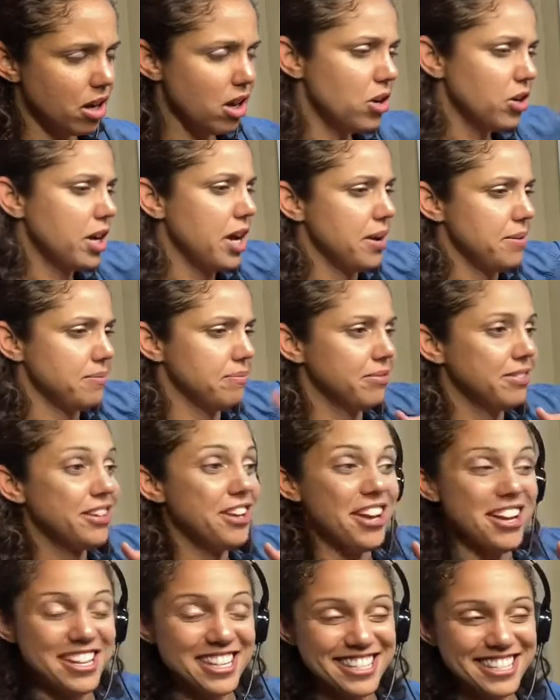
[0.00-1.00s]
can still hear
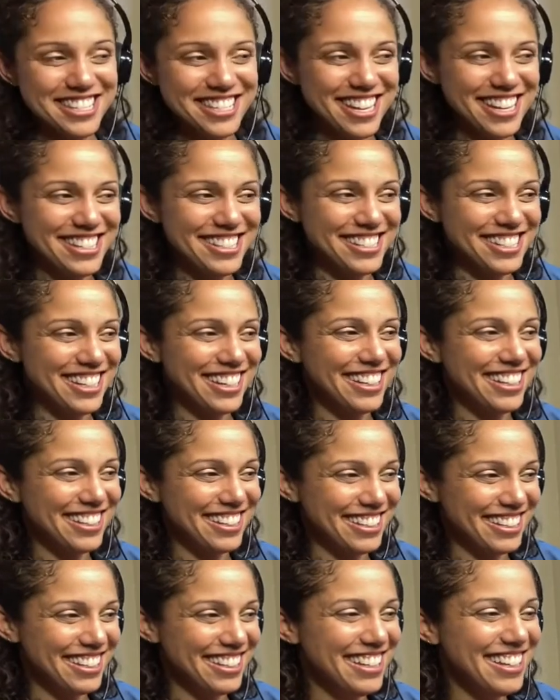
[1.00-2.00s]
you. Okay, good. Just,
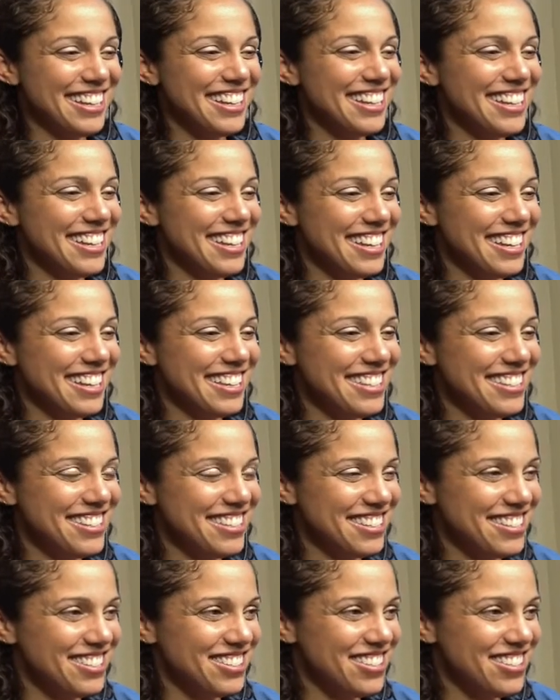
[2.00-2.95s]
just